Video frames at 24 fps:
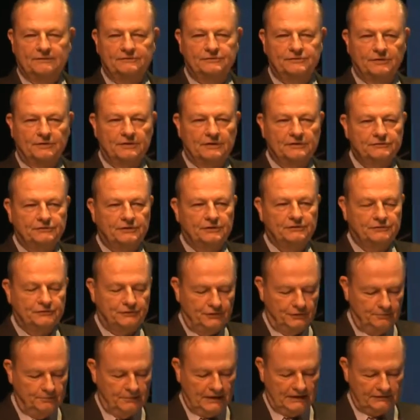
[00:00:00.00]
So there's just
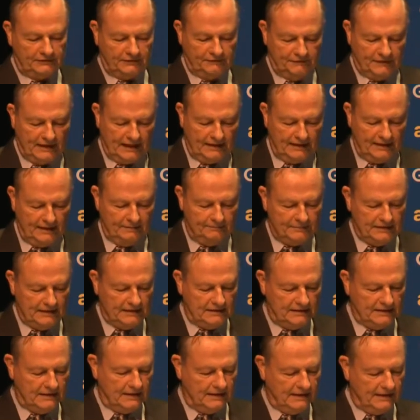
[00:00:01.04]
too much of that empty
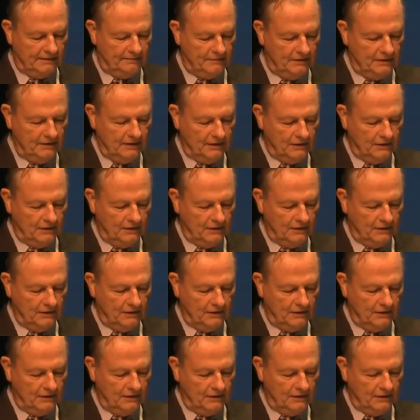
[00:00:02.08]
time